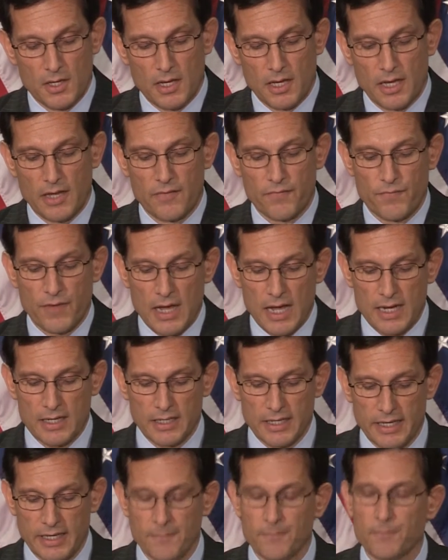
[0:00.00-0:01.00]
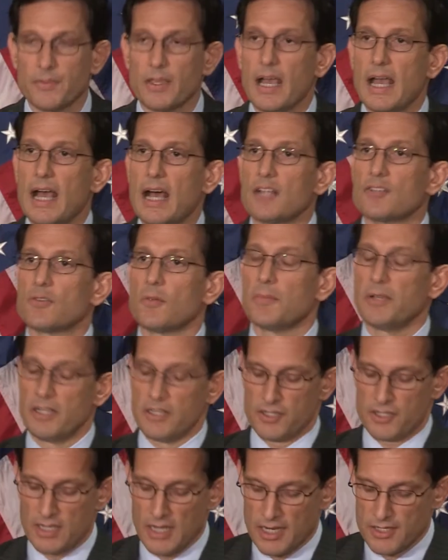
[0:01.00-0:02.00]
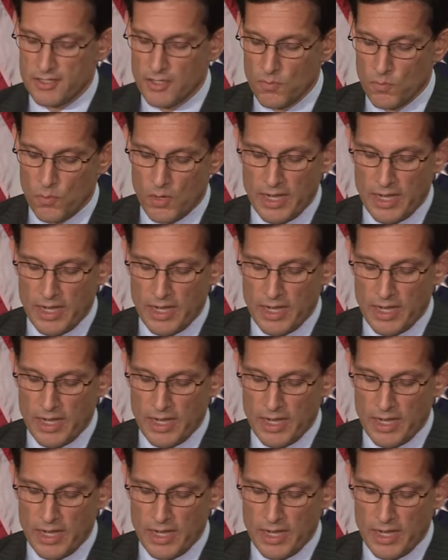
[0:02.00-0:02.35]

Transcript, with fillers: And finally, the House will be discussing